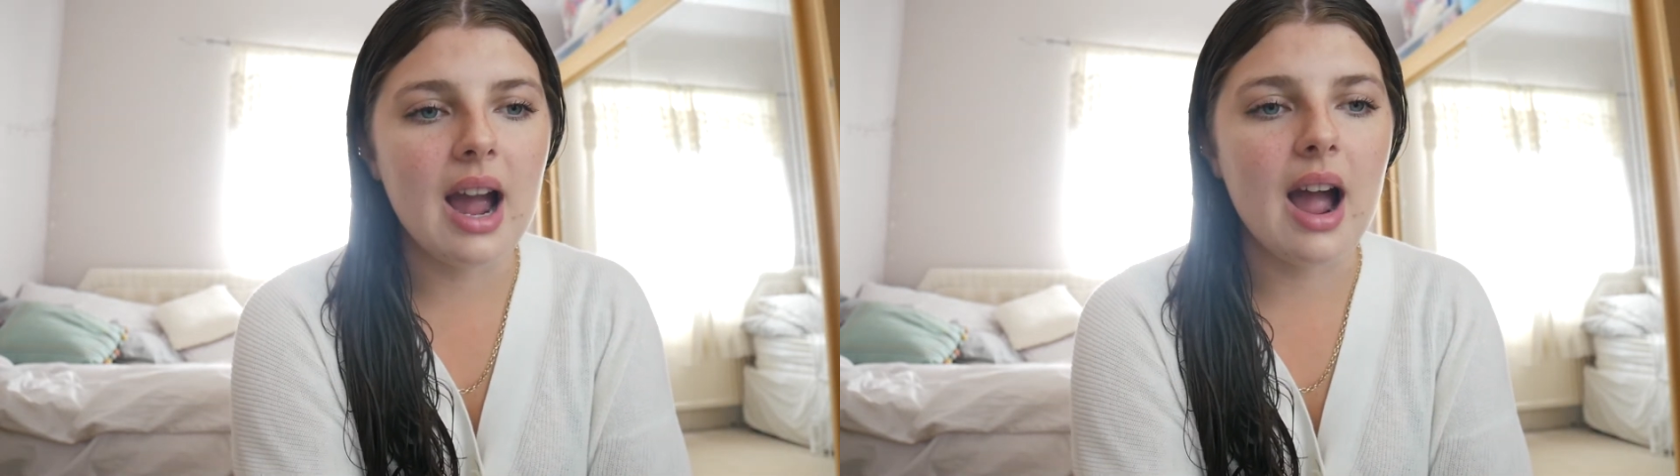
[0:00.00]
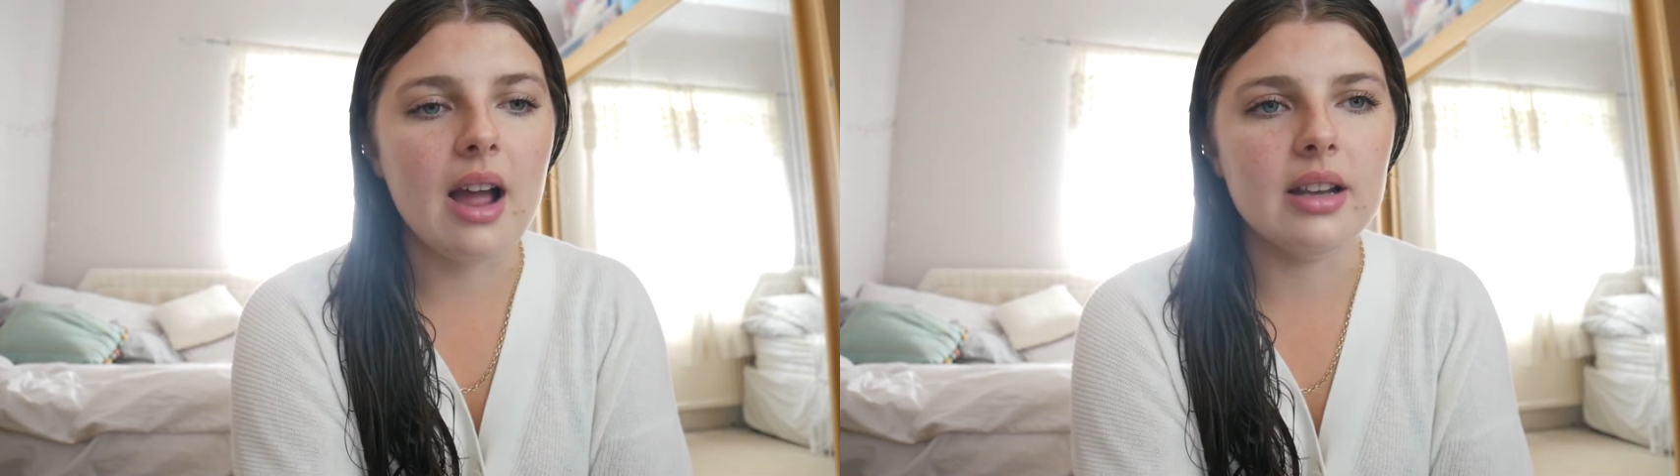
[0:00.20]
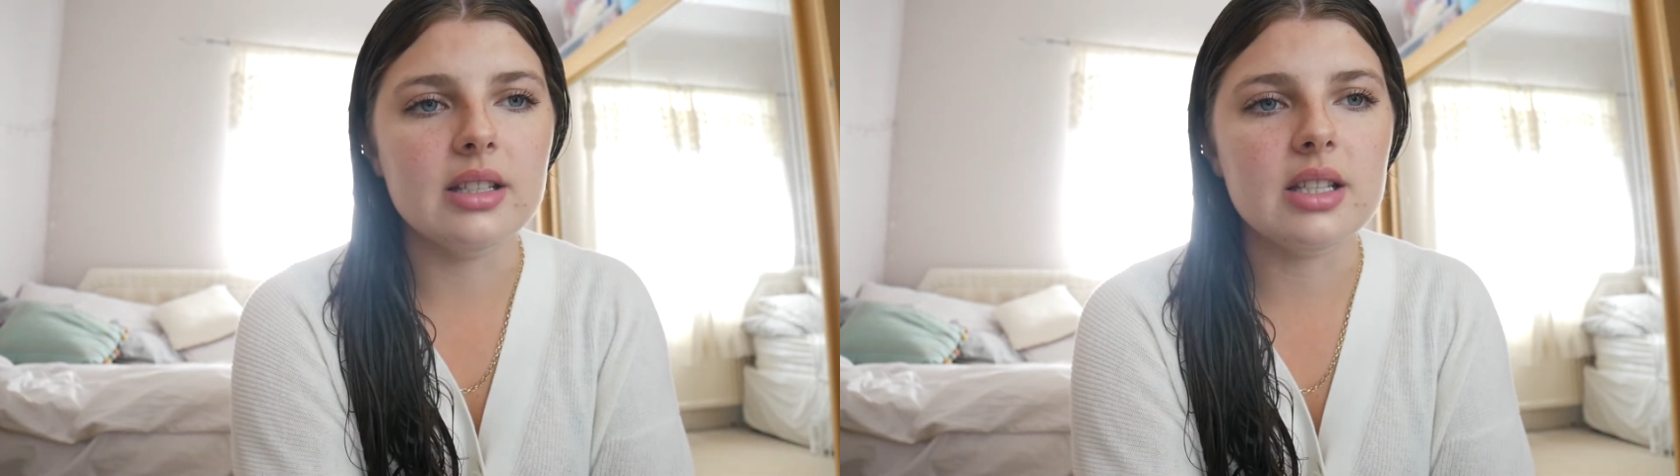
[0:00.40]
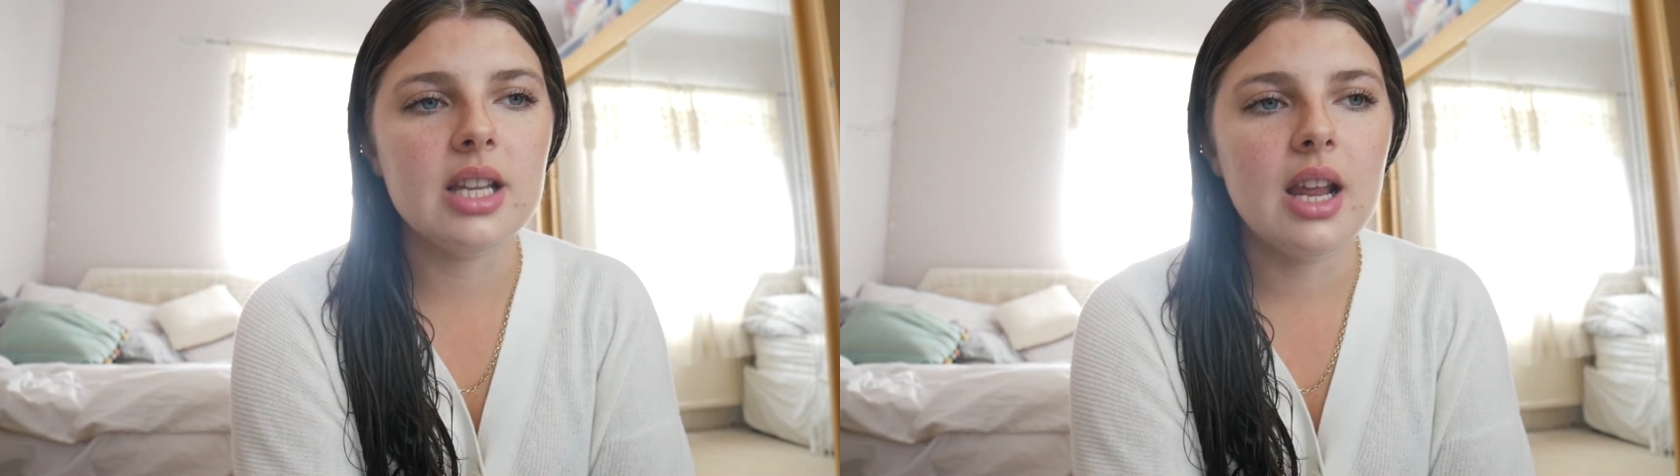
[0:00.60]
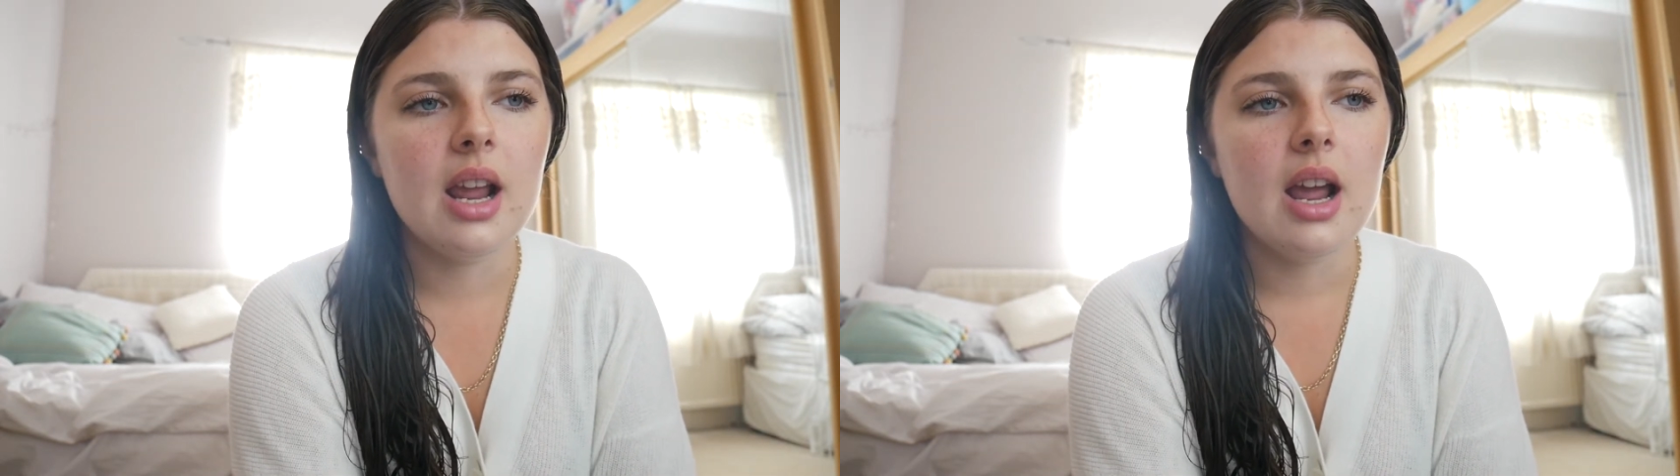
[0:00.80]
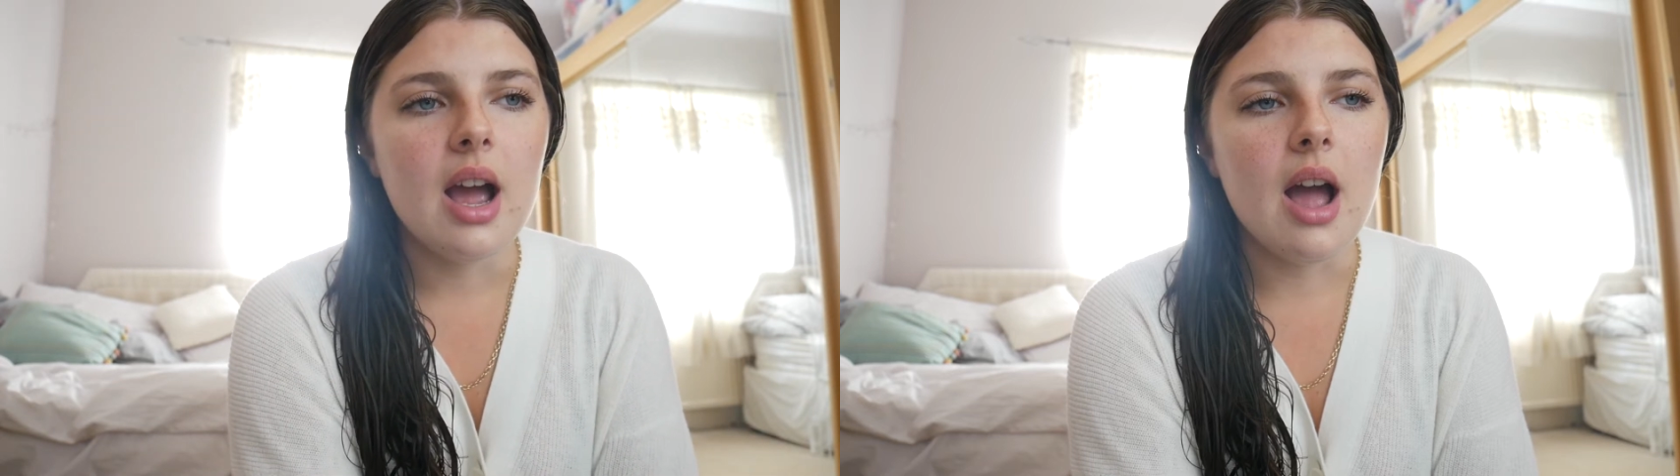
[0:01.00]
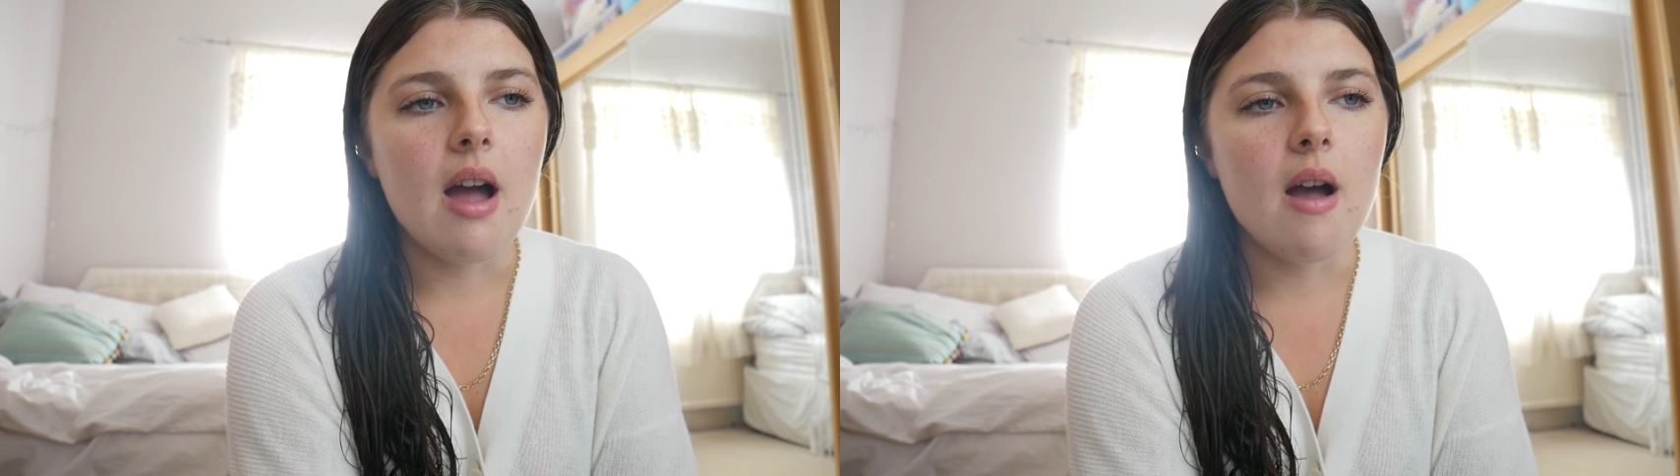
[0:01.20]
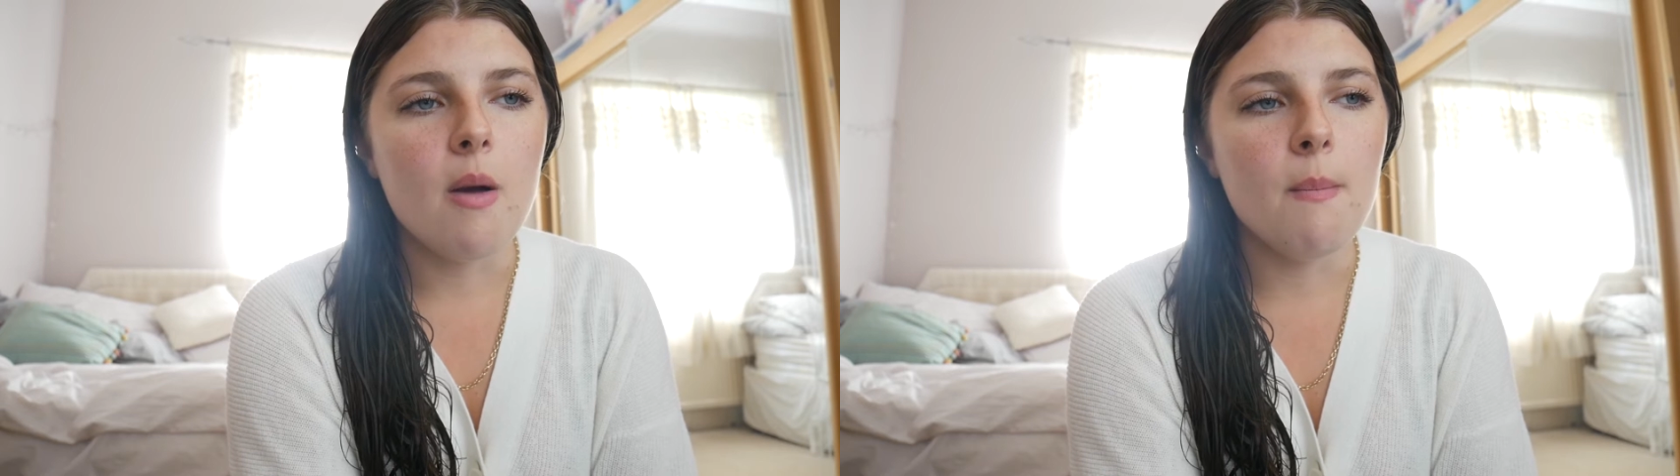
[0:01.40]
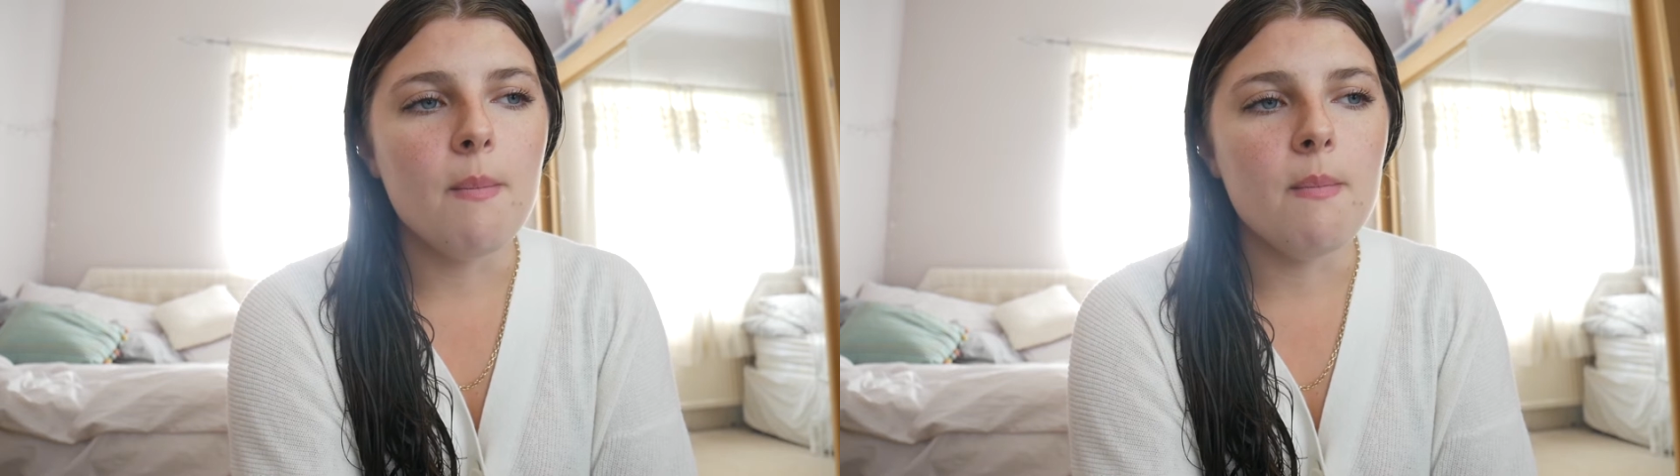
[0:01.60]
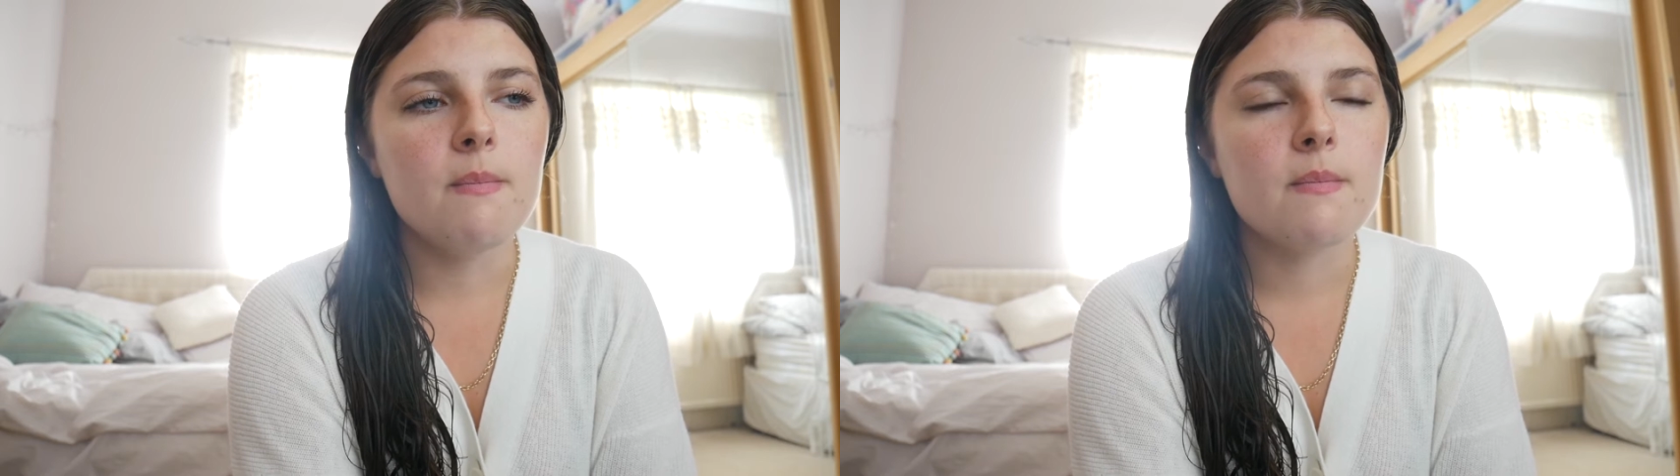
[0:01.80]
and I